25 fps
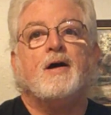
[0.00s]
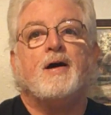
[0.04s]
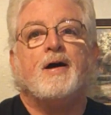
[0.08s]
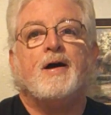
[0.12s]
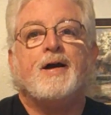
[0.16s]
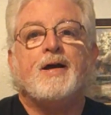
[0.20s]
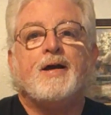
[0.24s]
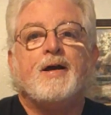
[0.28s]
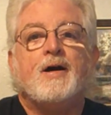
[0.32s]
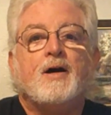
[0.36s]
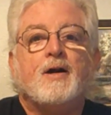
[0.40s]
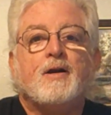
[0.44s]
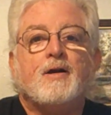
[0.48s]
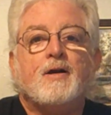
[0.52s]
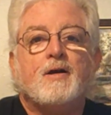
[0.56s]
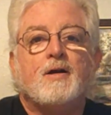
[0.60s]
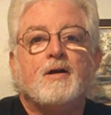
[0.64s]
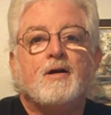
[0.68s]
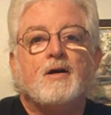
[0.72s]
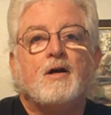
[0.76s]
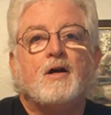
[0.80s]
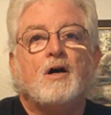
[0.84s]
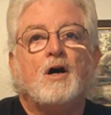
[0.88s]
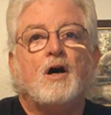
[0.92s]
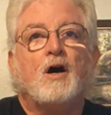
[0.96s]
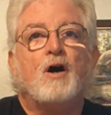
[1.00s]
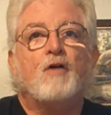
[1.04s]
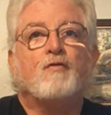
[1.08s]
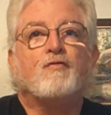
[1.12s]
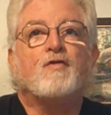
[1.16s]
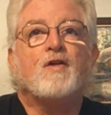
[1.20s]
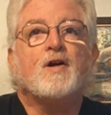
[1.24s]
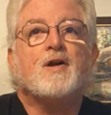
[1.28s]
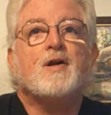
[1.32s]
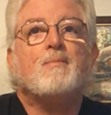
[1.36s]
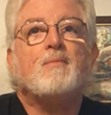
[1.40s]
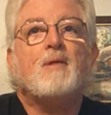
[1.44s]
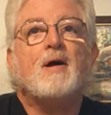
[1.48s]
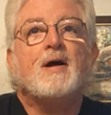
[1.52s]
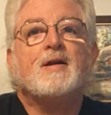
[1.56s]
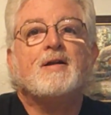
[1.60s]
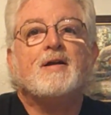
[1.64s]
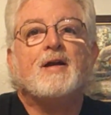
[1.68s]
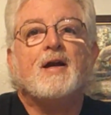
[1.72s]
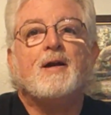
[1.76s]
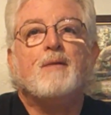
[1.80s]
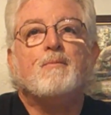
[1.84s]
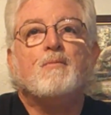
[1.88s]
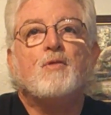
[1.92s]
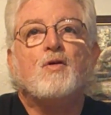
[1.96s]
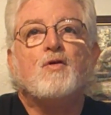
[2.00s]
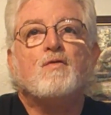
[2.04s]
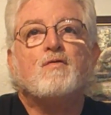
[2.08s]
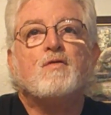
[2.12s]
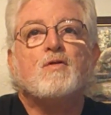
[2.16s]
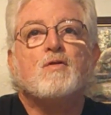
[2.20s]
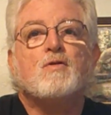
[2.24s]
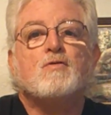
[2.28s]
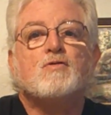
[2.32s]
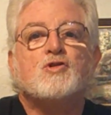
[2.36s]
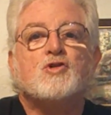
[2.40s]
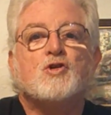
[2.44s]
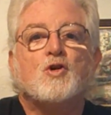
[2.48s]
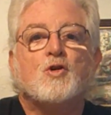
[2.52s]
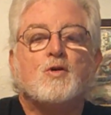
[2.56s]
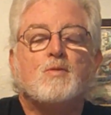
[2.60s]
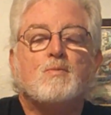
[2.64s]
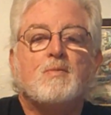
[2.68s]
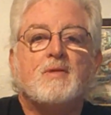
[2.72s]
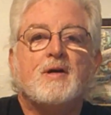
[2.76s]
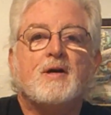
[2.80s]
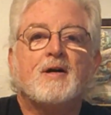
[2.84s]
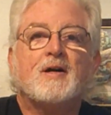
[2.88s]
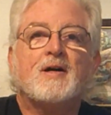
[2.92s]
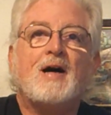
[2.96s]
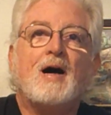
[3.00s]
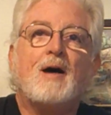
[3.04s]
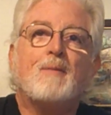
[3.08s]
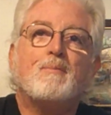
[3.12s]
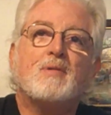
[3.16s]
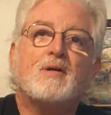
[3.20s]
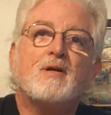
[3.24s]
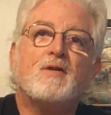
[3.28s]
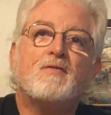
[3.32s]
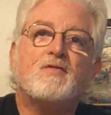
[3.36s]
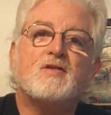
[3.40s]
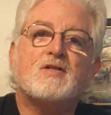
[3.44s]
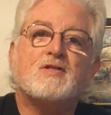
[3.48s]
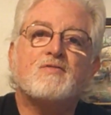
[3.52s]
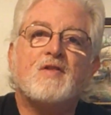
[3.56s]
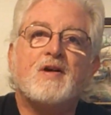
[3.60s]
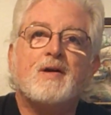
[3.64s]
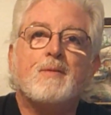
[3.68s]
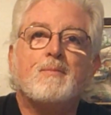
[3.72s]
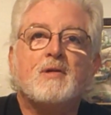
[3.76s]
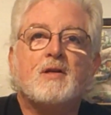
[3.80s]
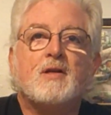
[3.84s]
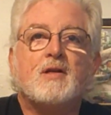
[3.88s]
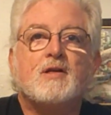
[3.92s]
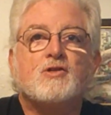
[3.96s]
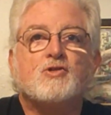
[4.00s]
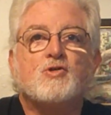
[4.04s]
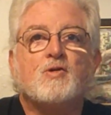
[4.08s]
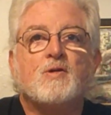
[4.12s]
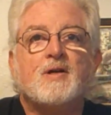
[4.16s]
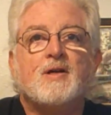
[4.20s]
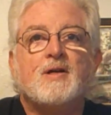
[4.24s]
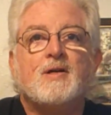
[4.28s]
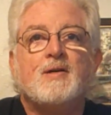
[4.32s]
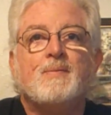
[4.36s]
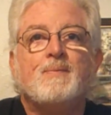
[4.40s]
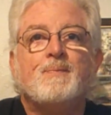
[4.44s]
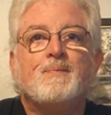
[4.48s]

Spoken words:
Hey, hun, a friend of mine came over, showed me a copy of his family tree.